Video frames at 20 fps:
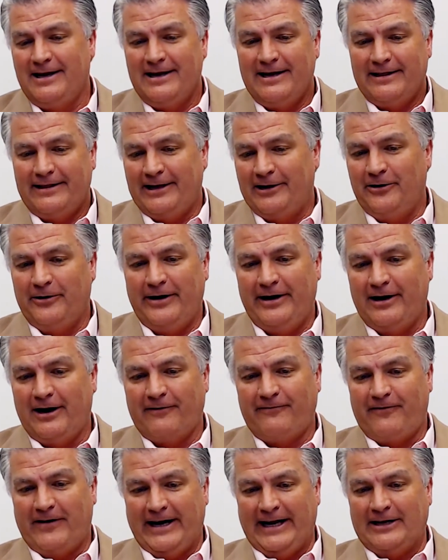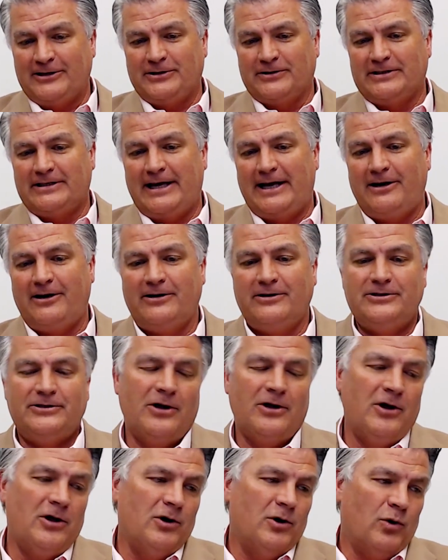that are in our financial centers
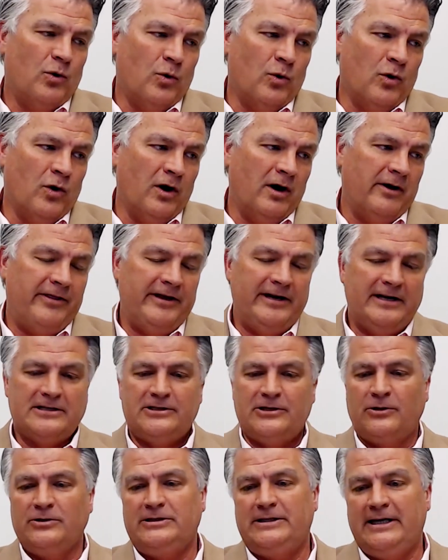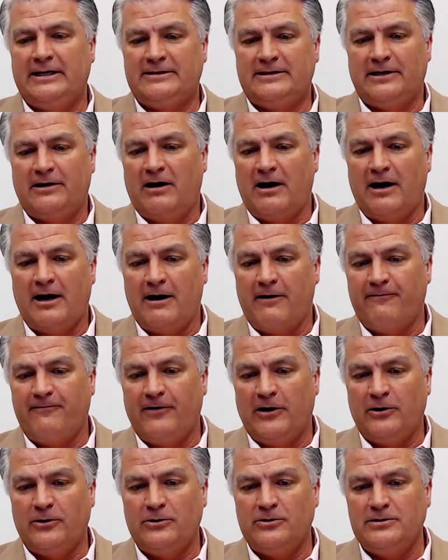or the associates that are on our
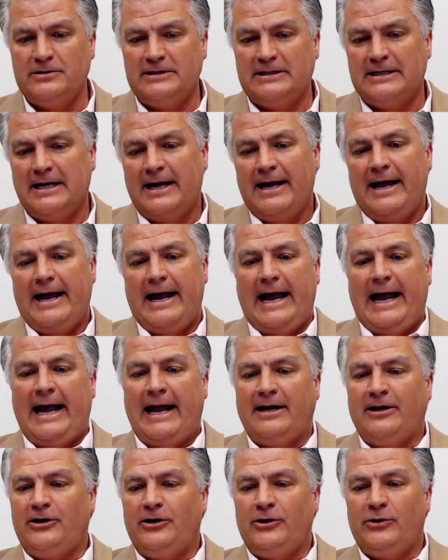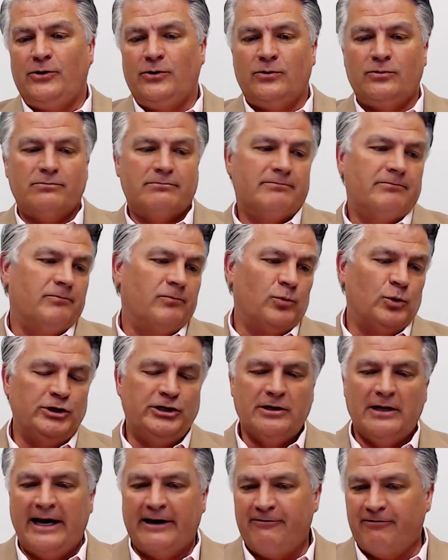phones and you would you
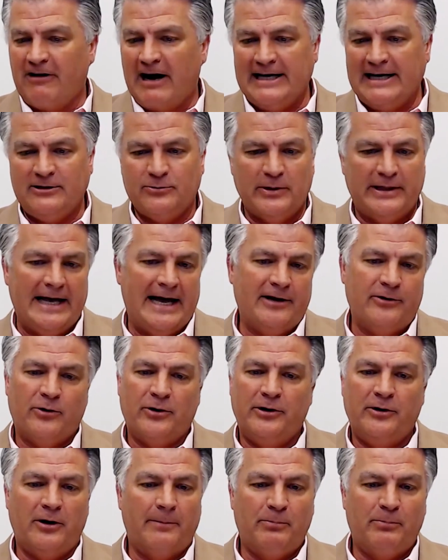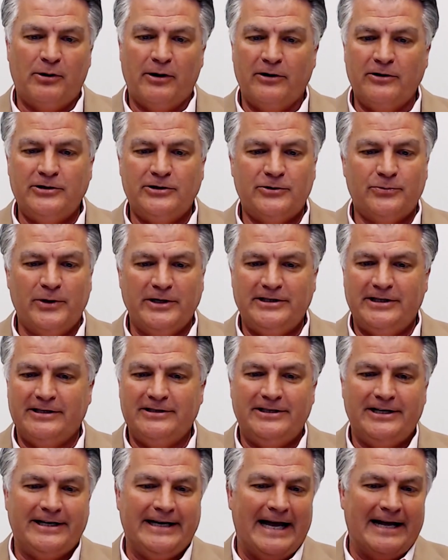like fries with that order approach, which is
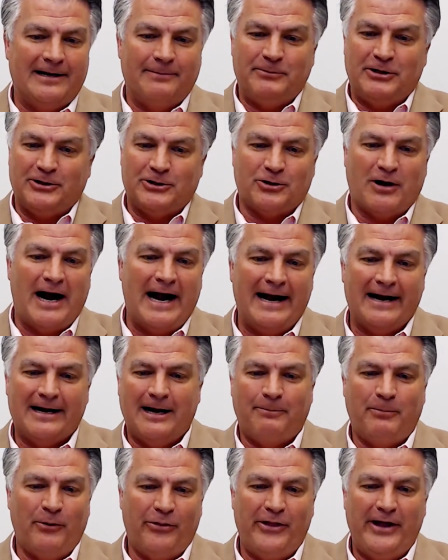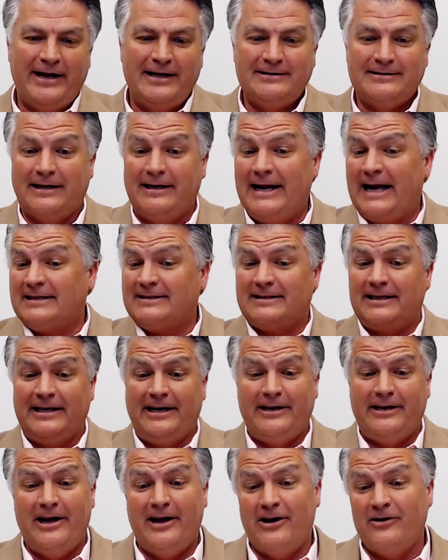you get them to try a couple things, and next thing
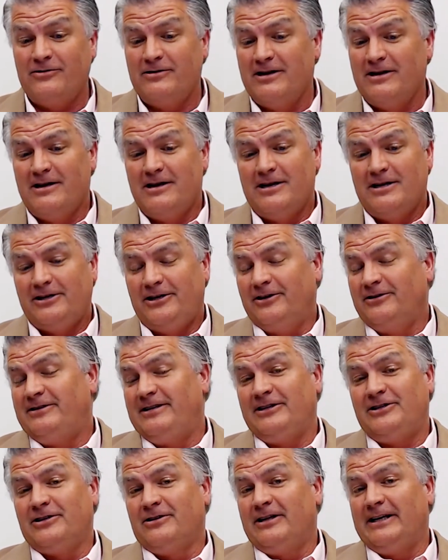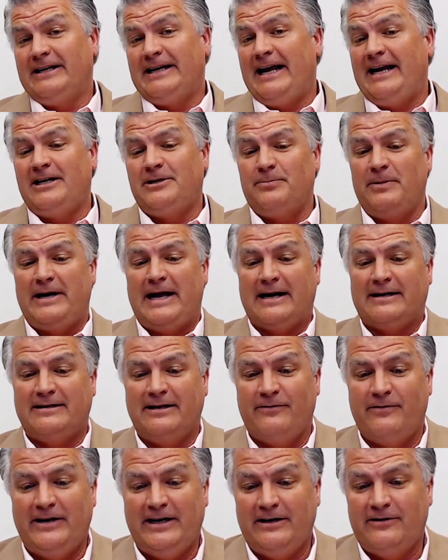you know, your digital engagement
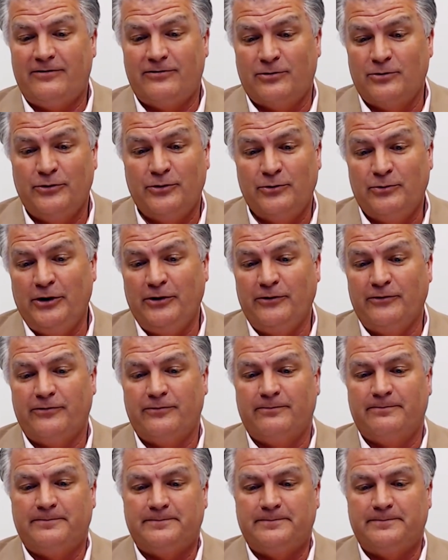activity is through the roof.